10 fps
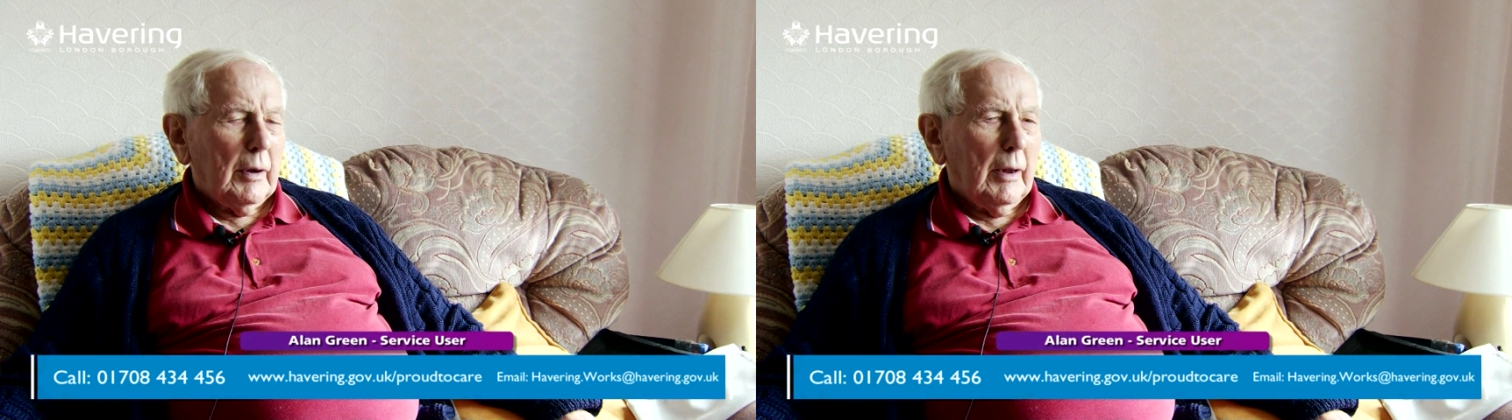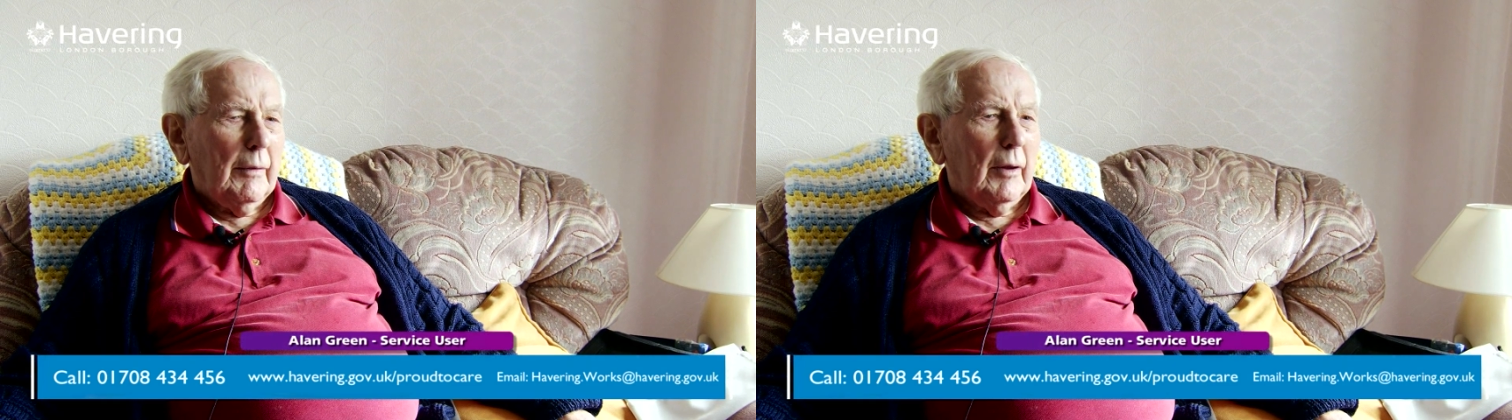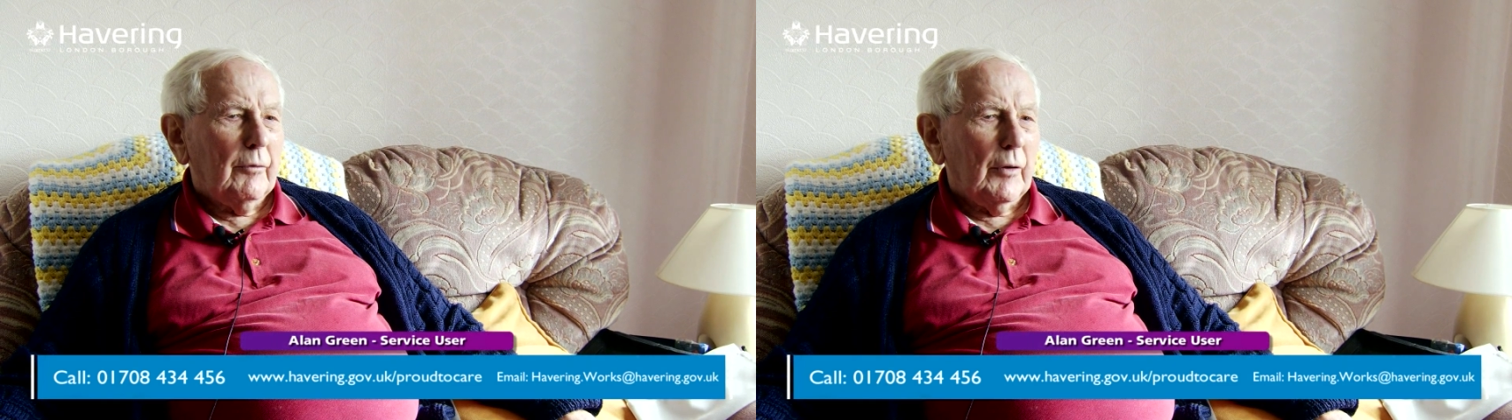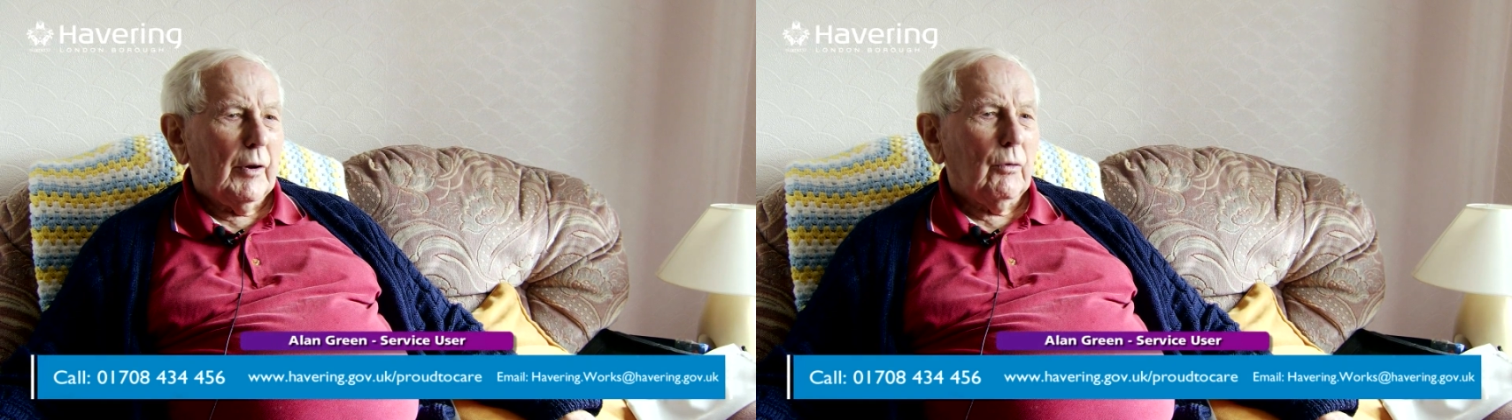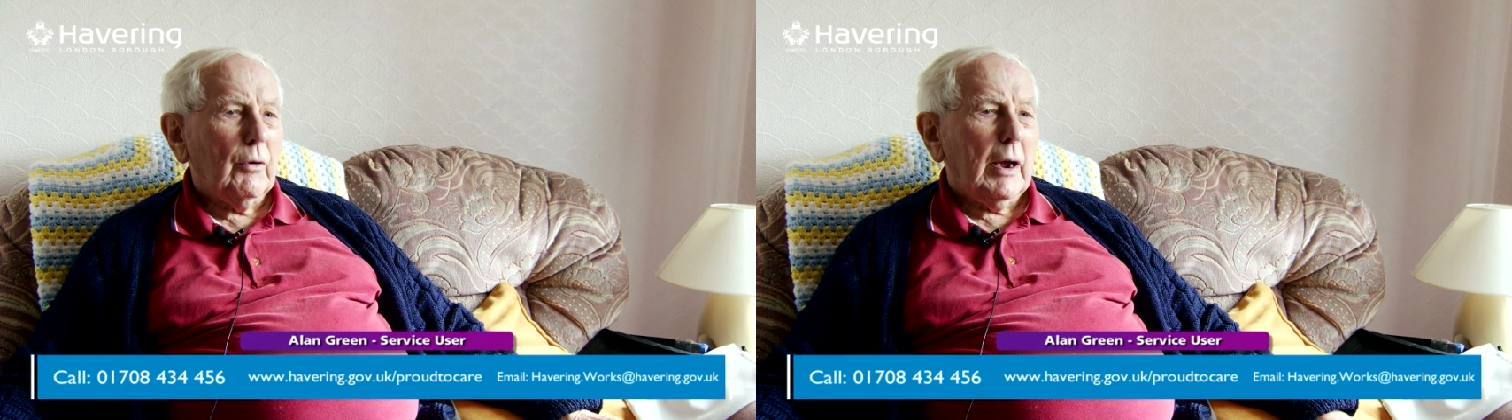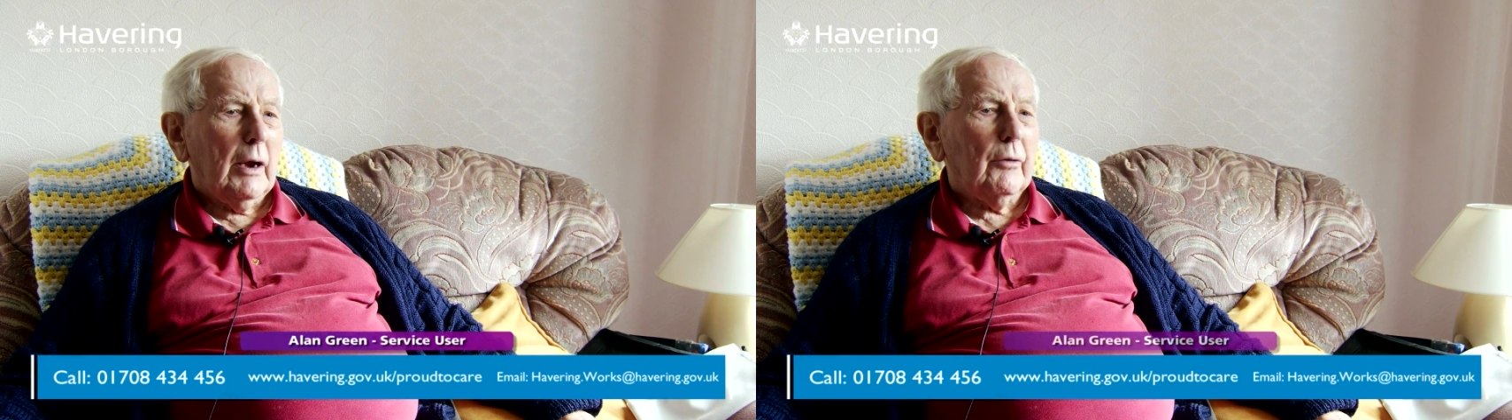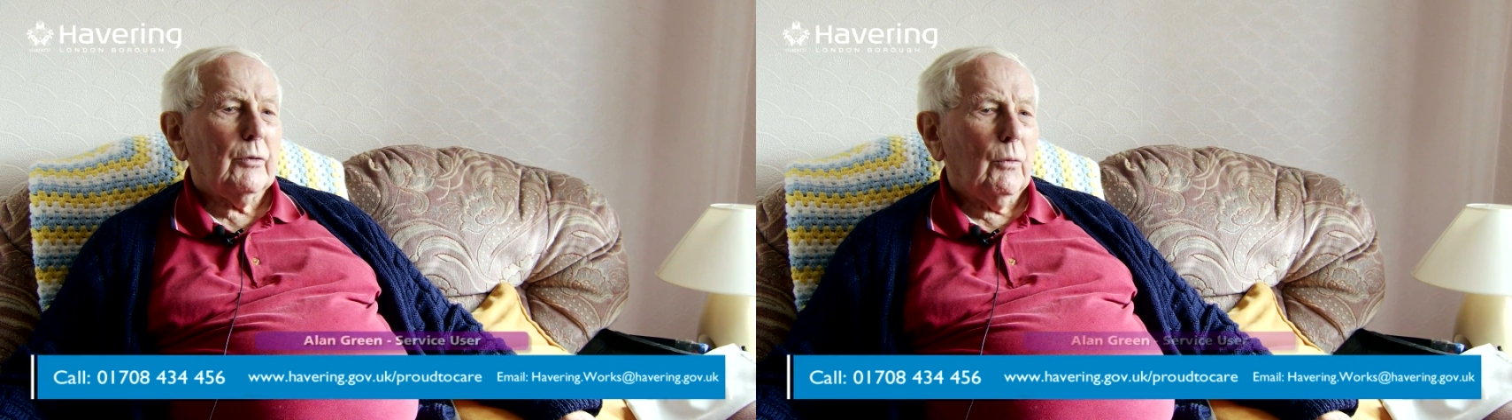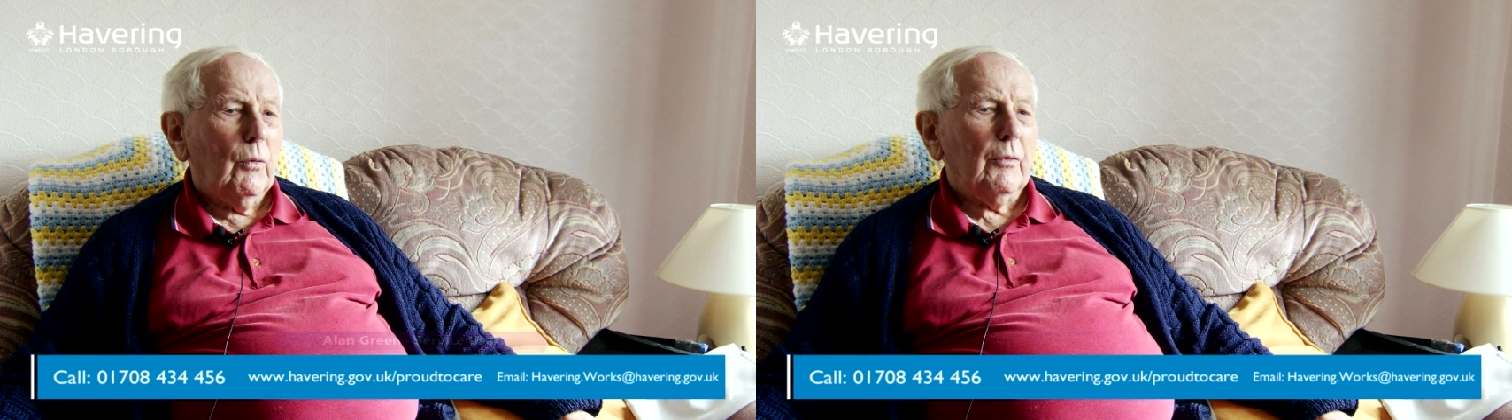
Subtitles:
and they're very good carers, all of